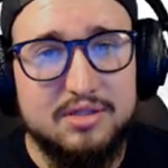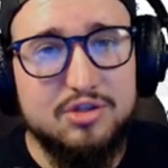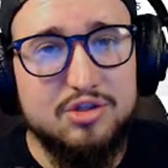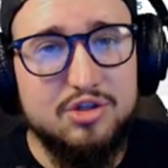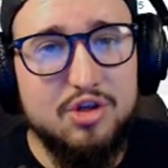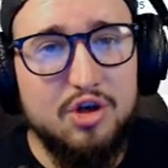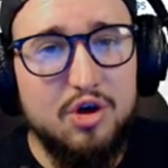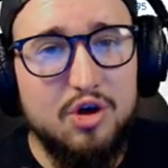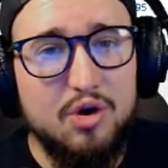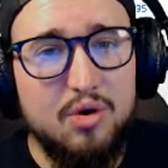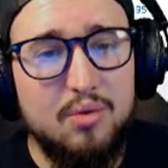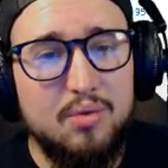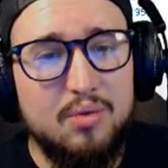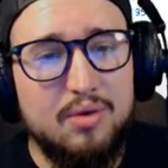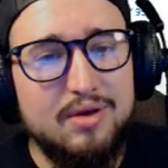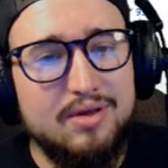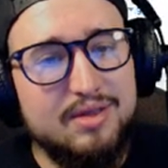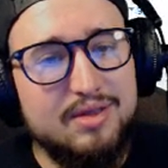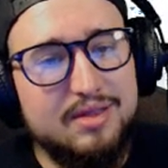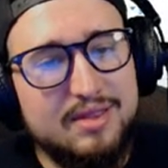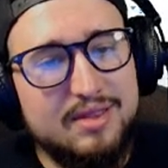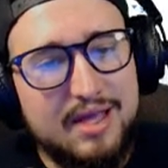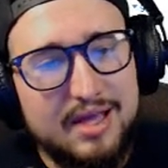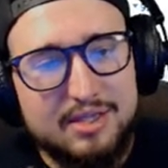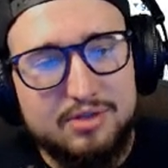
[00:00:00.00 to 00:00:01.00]
So
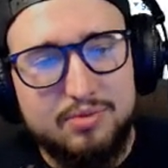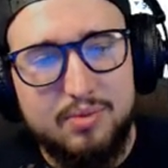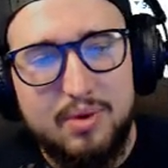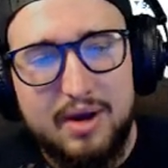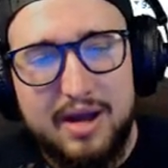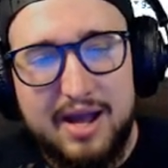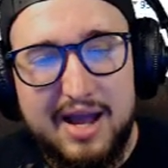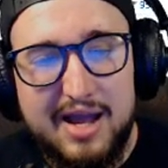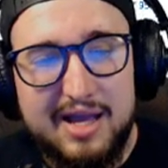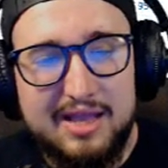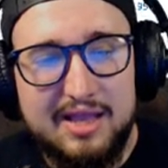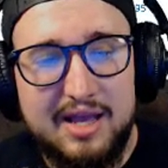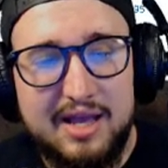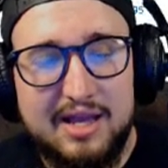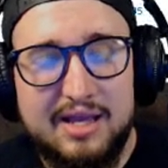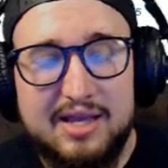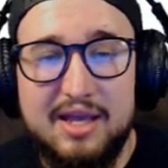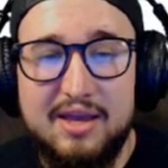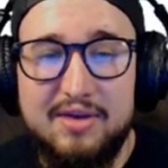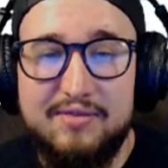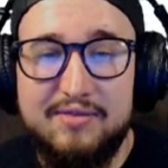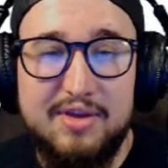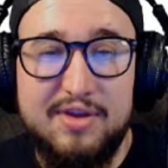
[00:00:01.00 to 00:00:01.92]
that's why I like it.